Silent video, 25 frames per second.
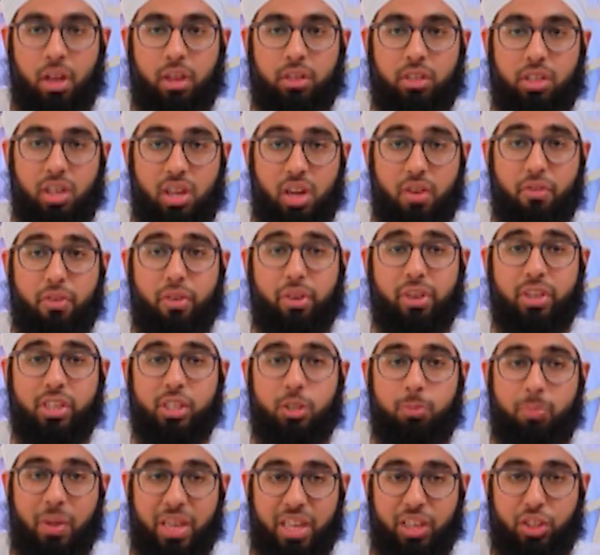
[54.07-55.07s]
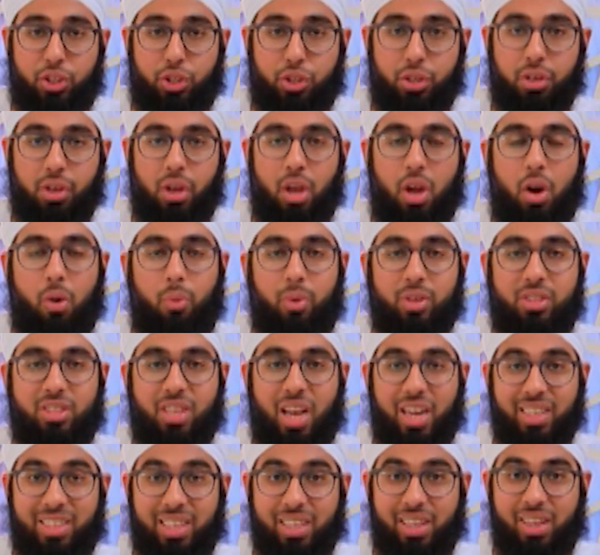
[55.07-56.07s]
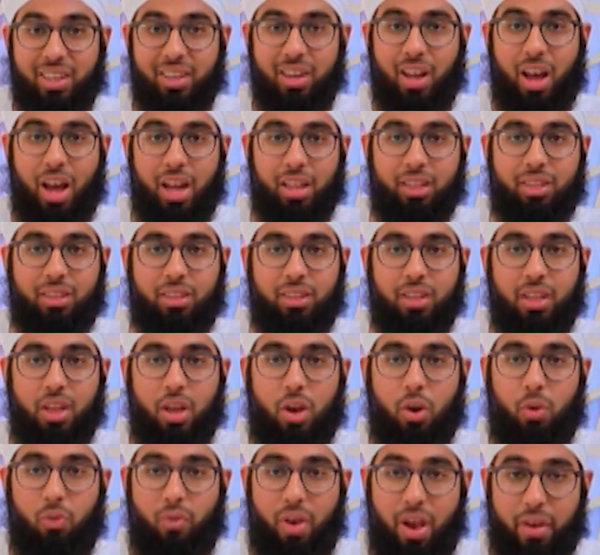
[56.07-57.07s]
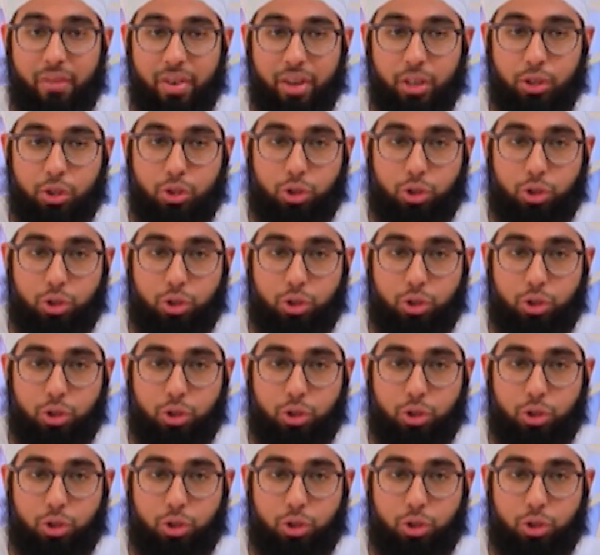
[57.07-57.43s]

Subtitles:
delivering a speech, reciting a naath, wearing